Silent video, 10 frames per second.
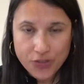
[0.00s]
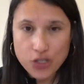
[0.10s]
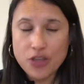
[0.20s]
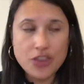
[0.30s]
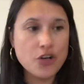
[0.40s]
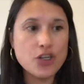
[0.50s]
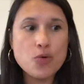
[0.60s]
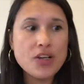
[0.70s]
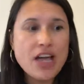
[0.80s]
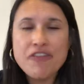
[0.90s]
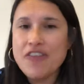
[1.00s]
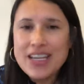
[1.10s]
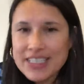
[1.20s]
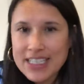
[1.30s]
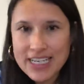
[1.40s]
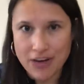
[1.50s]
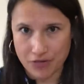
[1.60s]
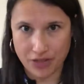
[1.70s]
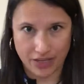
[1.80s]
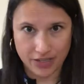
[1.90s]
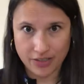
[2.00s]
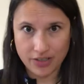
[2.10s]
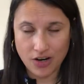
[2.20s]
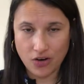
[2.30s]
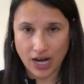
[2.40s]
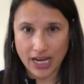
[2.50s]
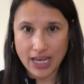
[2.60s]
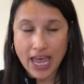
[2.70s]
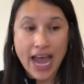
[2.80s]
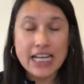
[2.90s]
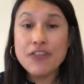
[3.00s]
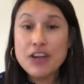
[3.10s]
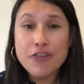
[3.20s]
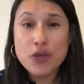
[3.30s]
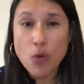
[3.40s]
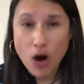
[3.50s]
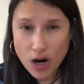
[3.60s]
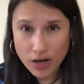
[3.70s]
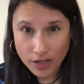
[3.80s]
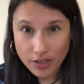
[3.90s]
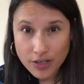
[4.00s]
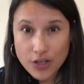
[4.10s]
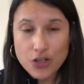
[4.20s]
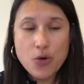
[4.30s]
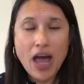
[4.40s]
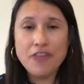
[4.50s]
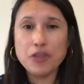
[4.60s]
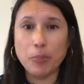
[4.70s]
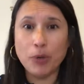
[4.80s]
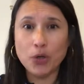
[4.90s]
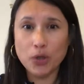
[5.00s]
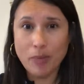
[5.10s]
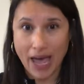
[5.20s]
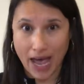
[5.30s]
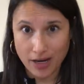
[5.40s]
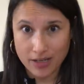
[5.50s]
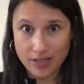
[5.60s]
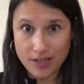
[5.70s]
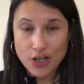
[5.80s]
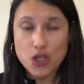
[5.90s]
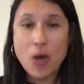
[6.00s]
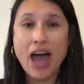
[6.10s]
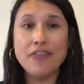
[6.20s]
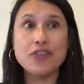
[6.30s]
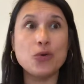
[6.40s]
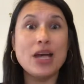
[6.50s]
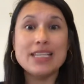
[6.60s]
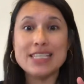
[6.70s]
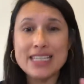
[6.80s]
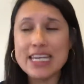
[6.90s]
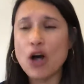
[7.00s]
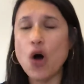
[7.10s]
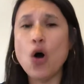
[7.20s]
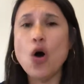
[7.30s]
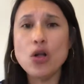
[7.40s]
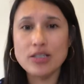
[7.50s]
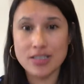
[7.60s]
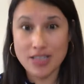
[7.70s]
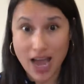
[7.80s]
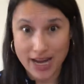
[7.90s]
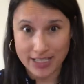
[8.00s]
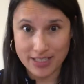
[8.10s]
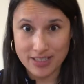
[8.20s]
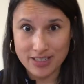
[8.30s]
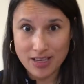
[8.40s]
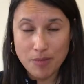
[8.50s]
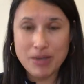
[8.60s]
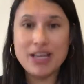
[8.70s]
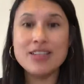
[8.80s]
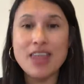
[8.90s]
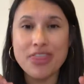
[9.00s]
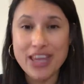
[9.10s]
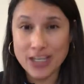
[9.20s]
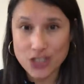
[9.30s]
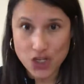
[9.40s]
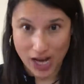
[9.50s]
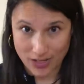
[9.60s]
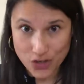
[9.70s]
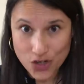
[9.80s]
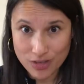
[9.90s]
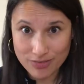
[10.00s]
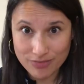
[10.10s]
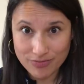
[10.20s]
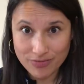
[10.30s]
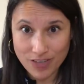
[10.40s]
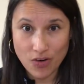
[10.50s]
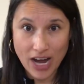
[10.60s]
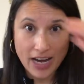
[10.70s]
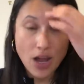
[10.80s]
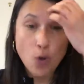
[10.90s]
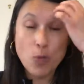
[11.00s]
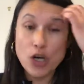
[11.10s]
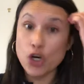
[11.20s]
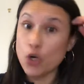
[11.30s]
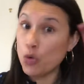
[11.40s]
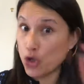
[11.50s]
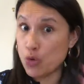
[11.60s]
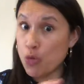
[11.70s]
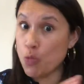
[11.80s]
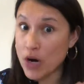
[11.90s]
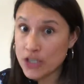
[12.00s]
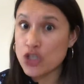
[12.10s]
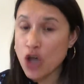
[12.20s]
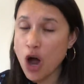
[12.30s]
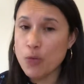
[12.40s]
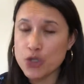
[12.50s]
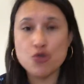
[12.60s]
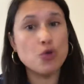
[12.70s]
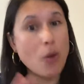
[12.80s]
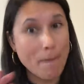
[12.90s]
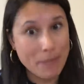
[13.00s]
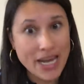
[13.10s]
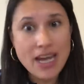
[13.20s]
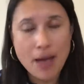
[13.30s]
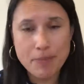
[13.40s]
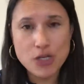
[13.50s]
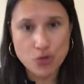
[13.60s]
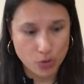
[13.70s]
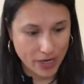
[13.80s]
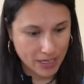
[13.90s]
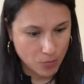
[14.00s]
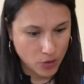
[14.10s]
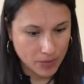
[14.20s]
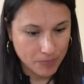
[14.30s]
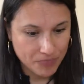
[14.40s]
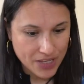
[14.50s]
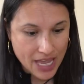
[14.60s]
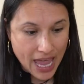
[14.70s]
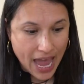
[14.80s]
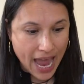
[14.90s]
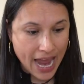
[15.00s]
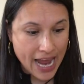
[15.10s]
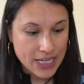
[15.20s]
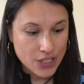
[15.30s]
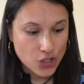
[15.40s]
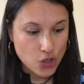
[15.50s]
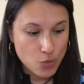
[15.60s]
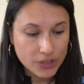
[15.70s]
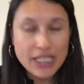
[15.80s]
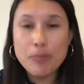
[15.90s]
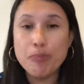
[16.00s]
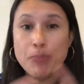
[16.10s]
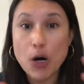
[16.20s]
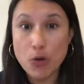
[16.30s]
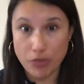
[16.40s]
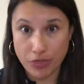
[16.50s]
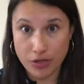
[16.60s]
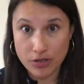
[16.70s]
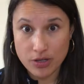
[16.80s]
You are not vested in everything, okay? And even if you are, you have to pull back. You have to see all sides, because things change, okay? What you once thought was true may not be true anymore. And you will need both